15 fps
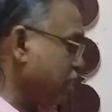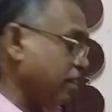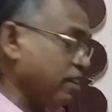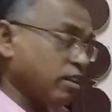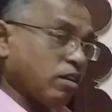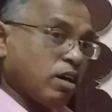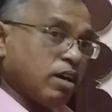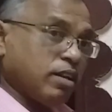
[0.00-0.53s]
greater
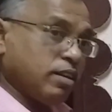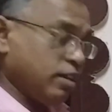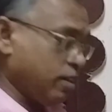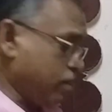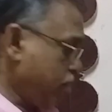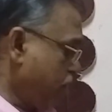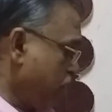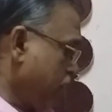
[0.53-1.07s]
than r,
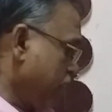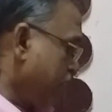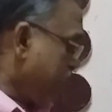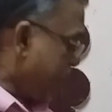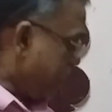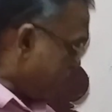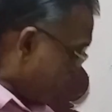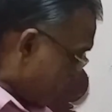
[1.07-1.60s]

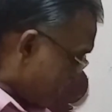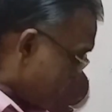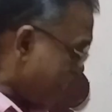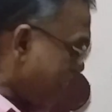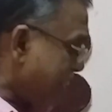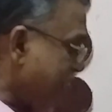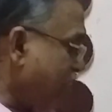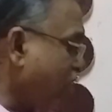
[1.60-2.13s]
x
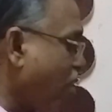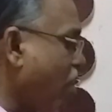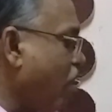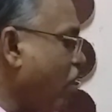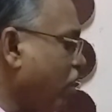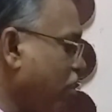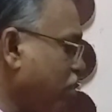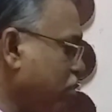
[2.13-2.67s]
greater than
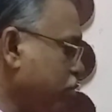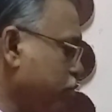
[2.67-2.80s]
r.